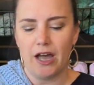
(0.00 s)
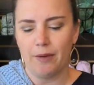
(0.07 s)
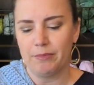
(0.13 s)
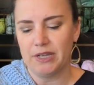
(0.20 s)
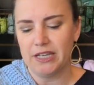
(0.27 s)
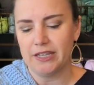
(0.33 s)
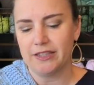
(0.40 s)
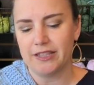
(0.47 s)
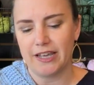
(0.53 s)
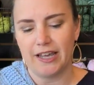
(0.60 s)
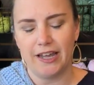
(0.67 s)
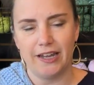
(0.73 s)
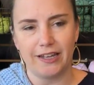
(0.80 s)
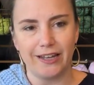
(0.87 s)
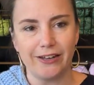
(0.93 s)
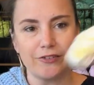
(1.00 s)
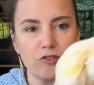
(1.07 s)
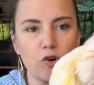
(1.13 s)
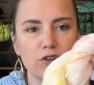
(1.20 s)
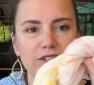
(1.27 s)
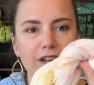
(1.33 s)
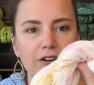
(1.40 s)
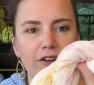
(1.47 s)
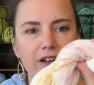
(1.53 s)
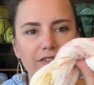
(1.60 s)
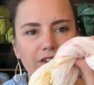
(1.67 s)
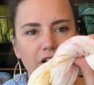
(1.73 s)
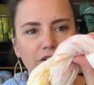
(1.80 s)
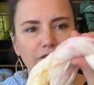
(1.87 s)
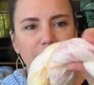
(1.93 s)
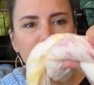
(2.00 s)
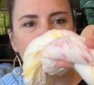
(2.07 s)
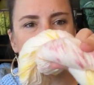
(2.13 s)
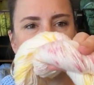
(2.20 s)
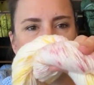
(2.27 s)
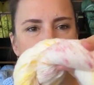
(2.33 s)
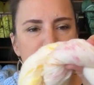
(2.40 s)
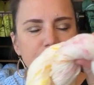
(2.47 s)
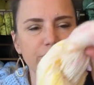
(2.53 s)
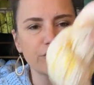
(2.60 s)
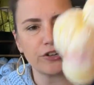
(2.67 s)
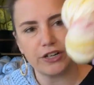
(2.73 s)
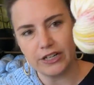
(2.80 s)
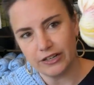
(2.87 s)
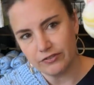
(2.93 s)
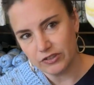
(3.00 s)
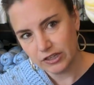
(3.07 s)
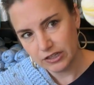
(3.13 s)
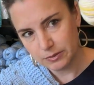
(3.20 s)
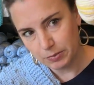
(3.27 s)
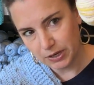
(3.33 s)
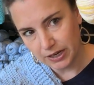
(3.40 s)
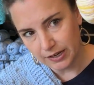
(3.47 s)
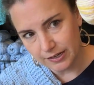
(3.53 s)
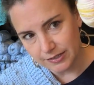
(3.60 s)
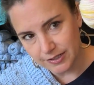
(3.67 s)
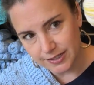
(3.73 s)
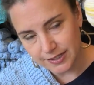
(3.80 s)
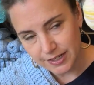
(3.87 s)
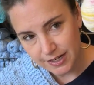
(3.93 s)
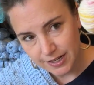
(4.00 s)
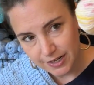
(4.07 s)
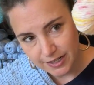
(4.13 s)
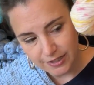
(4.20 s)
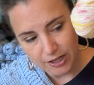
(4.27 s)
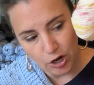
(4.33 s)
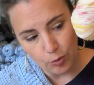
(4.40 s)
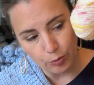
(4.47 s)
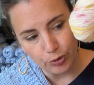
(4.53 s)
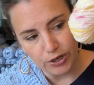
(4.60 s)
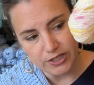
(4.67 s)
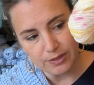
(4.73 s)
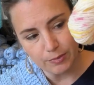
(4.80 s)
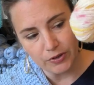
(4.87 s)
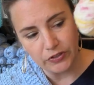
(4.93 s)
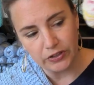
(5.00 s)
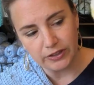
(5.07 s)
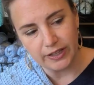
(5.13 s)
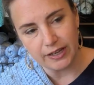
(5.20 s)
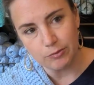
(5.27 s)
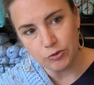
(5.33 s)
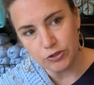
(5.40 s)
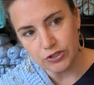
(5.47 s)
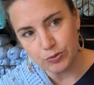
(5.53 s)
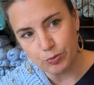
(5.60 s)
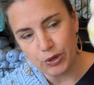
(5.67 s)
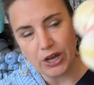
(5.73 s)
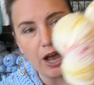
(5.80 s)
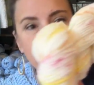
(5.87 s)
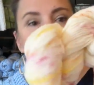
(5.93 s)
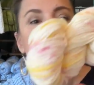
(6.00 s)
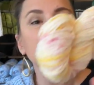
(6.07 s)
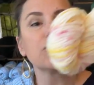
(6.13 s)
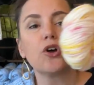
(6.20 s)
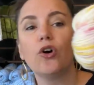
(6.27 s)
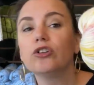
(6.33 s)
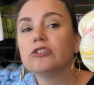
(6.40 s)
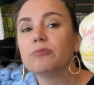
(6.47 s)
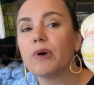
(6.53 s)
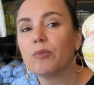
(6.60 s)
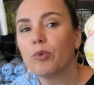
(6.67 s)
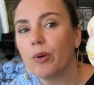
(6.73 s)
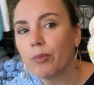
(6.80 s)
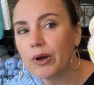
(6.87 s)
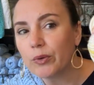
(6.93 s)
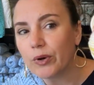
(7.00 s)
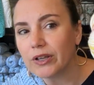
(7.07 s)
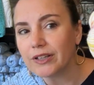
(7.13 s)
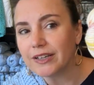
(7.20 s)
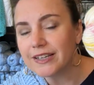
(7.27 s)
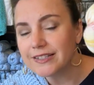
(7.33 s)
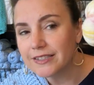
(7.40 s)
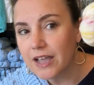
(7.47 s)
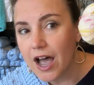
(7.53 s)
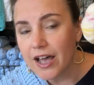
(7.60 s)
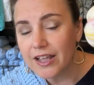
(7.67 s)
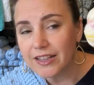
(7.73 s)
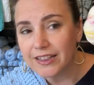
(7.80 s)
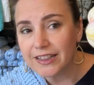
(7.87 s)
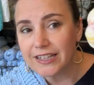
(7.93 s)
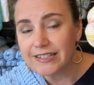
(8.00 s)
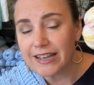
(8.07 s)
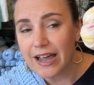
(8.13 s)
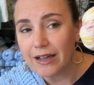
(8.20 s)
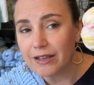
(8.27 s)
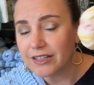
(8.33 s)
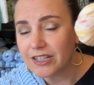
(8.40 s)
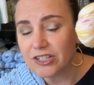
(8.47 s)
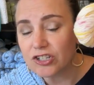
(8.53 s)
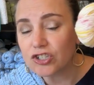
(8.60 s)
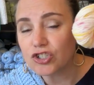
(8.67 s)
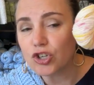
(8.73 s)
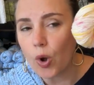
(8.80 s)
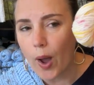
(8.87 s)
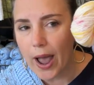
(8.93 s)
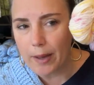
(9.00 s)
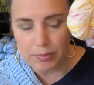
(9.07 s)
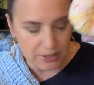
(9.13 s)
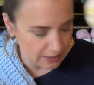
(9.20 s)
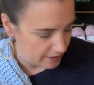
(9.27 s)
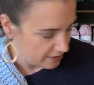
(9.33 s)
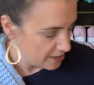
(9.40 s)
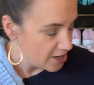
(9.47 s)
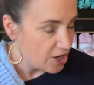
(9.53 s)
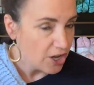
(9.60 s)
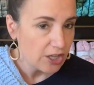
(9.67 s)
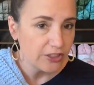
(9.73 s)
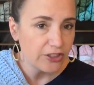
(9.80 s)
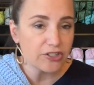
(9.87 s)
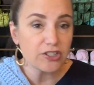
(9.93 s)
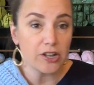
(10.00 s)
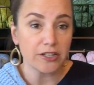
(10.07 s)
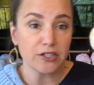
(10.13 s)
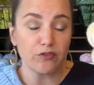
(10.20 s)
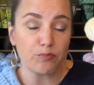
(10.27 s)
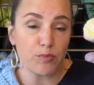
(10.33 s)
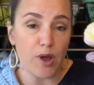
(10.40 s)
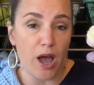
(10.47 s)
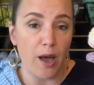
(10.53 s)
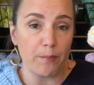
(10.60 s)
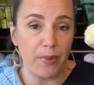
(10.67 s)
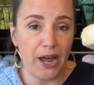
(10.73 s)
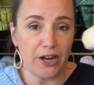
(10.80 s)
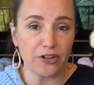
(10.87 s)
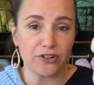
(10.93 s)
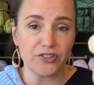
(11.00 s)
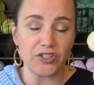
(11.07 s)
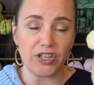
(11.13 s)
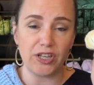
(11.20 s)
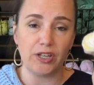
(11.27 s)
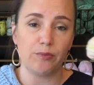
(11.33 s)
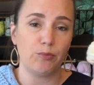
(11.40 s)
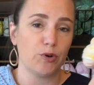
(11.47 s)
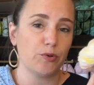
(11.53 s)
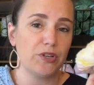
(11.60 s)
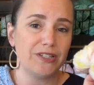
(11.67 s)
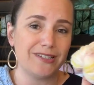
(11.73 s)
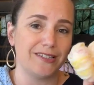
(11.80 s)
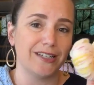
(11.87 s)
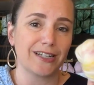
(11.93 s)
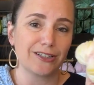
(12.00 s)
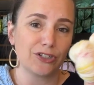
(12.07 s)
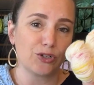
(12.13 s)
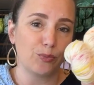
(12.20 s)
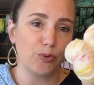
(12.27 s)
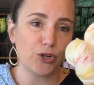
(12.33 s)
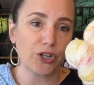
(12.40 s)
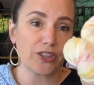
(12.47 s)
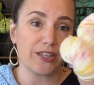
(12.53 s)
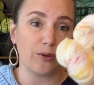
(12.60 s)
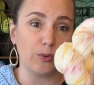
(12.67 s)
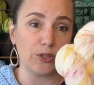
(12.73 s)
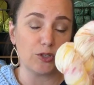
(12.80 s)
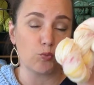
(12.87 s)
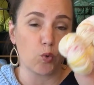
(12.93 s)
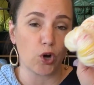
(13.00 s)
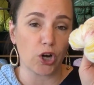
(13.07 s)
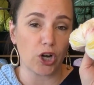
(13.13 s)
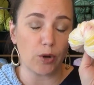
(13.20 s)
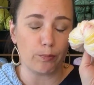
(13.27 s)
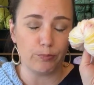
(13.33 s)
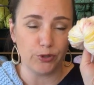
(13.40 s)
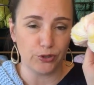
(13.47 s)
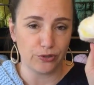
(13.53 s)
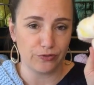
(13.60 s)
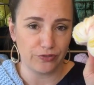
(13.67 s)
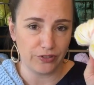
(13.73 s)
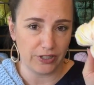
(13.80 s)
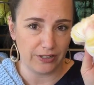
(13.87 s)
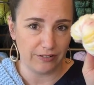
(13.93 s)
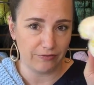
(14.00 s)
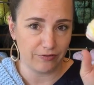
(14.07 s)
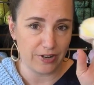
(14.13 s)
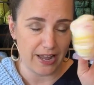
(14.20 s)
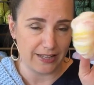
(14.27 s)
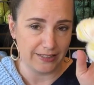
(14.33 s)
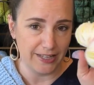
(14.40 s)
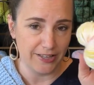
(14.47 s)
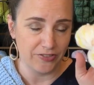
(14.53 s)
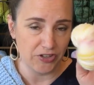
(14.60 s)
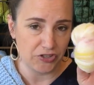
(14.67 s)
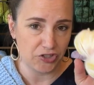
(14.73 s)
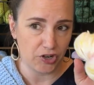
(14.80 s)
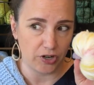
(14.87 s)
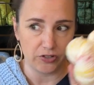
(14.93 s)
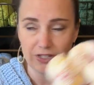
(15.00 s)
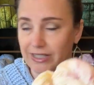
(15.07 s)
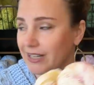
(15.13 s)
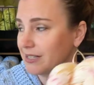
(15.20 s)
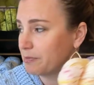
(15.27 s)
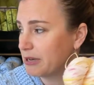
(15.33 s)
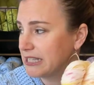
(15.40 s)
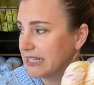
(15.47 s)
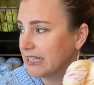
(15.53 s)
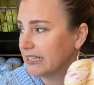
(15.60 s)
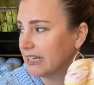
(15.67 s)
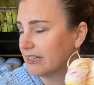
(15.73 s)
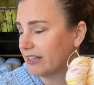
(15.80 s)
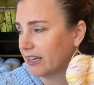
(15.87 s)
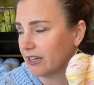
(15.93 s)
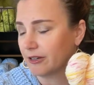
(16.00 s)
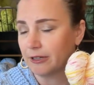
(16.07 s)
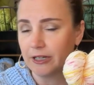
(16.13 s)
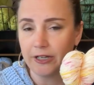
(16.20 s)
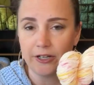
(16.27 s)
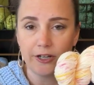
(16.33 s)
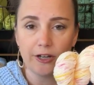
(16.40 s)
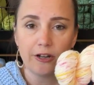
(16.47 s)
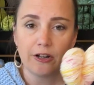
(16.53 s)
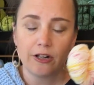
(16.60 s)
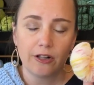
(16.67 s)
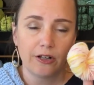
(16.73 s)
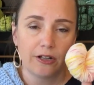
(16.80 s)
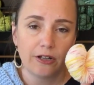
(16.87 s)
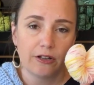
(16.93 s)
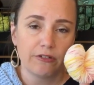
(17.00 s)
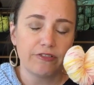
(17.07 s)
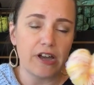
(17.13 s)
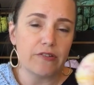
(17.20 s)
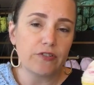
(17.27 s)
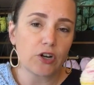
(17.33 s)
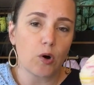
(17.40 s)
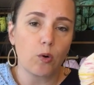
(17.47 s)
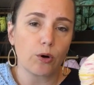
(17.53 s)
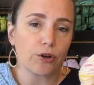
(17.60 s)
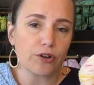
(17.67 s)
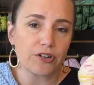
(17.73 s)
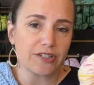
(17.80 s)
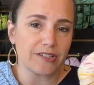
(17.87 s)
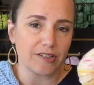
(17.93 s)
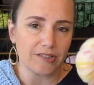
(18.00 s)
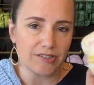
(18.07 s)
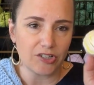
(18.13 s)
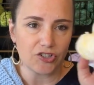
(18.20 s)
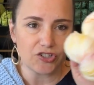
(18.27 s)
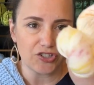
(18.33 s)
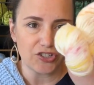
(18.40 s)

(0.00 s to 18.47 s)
um, in the Hank. And of course, I don't have color names for any of these because they don't print them on the labels, but I'm just going to hold them up one by one. It's not this this is so happy. There's lots of um, patterns in Marie's Knit a Little book that would work beautifully at, in this yarn. And it's basically at like five and a quarter to six